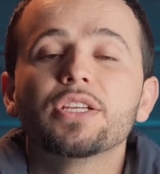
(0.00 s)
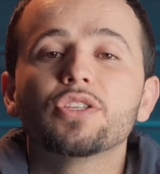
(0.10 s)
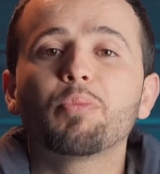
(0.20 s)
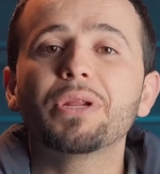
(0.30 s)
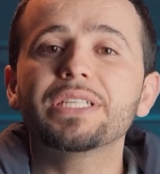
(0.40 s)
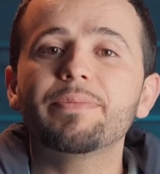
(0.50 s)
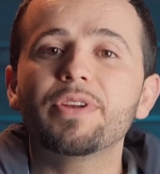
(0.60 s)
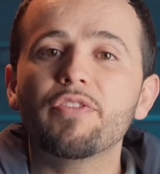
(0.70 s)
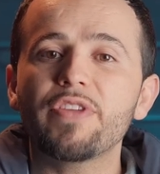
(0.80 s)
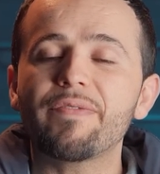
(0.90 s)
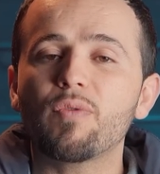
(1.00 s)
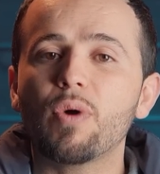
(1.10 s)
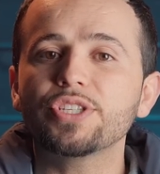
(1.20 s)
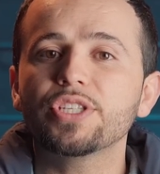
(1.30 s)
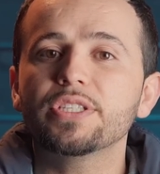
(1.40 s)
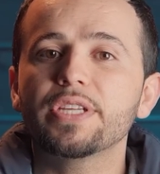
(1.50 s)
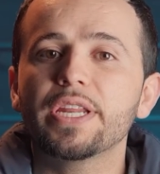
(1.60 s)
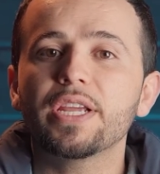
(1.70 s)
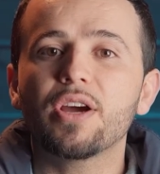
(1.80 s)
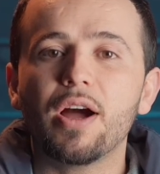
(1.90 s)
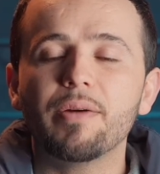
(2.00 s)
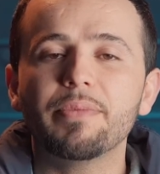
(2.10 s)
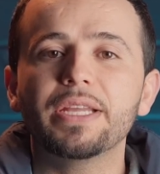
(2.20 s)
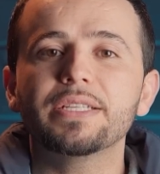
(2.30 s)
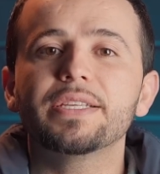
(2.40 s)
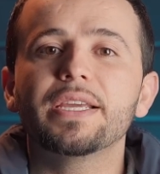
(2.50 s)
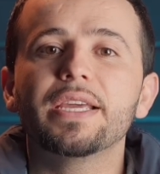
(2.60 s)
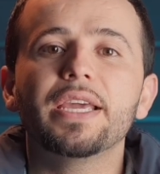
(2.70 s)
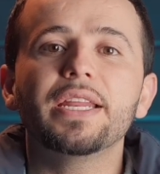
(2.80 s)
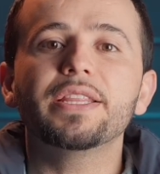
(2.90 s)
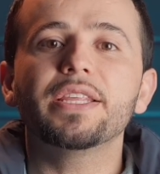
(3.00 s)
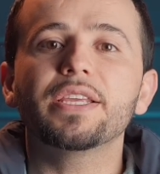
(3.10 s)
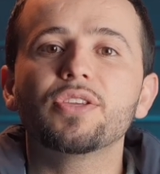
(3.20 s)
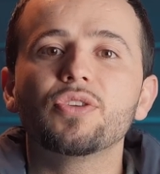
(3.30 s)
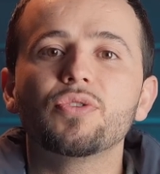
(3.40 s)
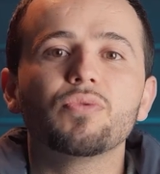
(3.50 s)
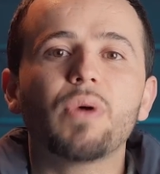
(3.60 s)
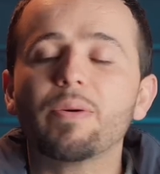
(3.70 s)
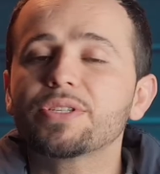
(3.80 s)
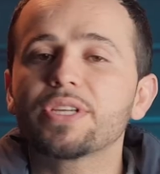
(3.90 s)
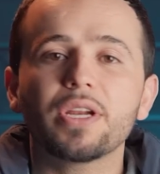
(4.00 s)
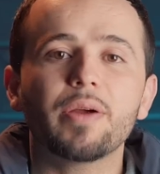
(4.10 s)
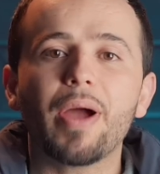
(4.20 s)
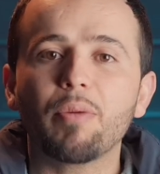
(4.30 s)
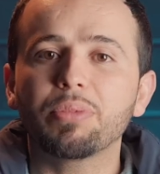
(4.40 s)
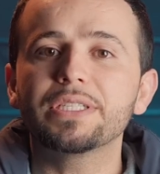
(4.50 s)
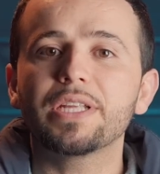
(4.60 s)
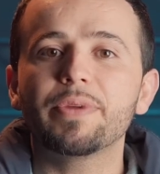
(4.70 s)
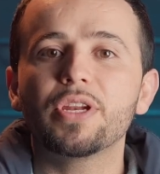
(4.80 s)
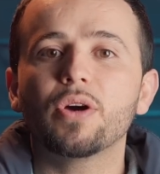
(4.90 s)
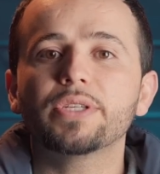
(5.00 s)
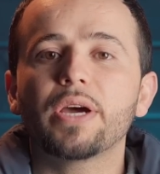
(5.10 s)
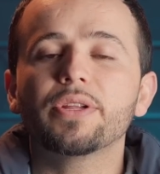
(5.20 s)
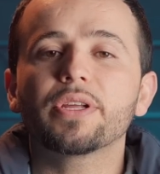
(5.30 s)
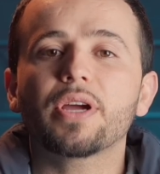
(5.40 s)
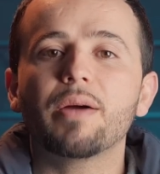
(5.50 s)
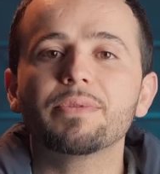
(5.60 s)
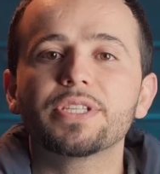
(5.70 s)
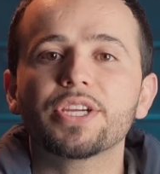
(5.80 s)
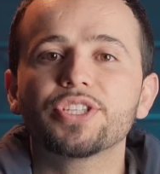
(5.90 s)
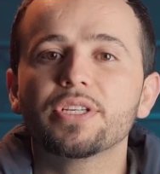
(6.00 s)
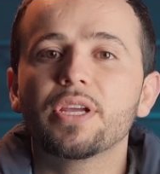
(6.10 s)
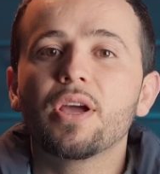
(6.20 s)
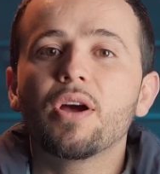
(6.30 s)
So please let me know if you have questions, any comments, anything I wasn't clear about, please let me know down in the comment section.